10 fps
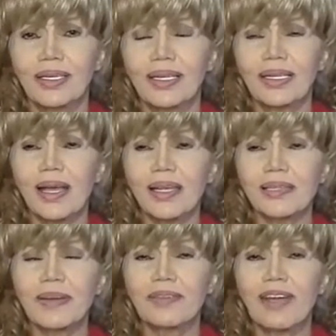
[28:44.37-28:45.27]
the
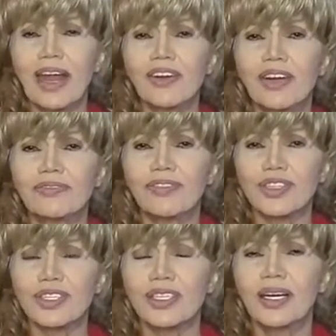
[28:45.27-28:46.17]
husband of Harriet
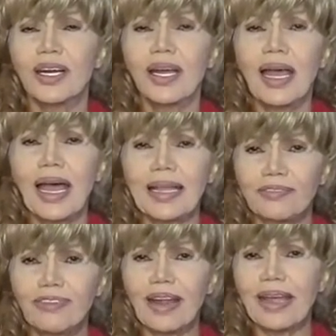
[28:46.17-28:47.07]
Foster, at the
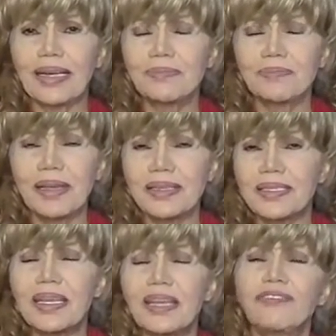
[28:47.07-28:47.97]
Flag Land base.
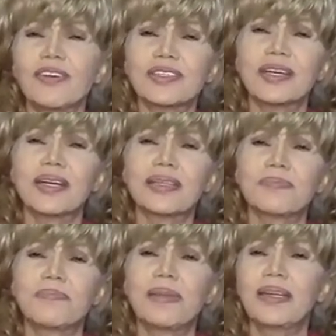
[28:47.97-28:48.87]
Dave Foster has
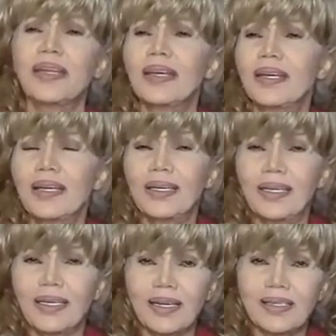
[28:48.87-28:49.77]
been
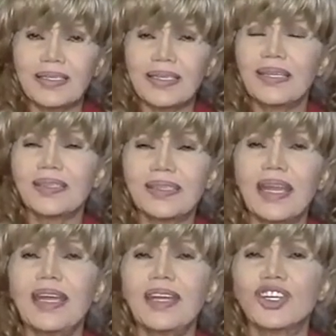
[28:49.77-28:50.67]
a sales
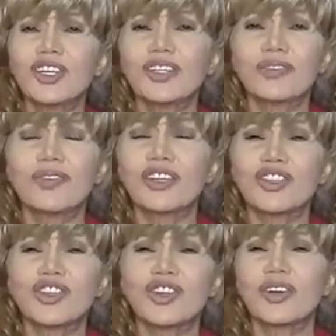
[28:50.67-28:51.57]
agent, a
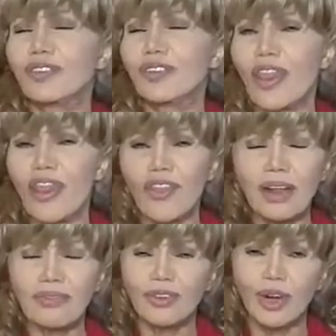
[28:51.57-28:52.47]
registrar for 30,
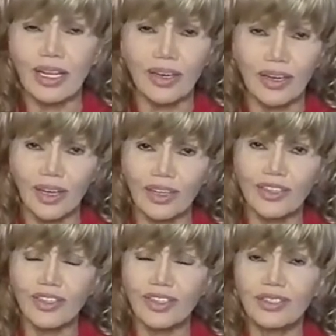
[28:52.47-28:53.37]
40 years. Yeah.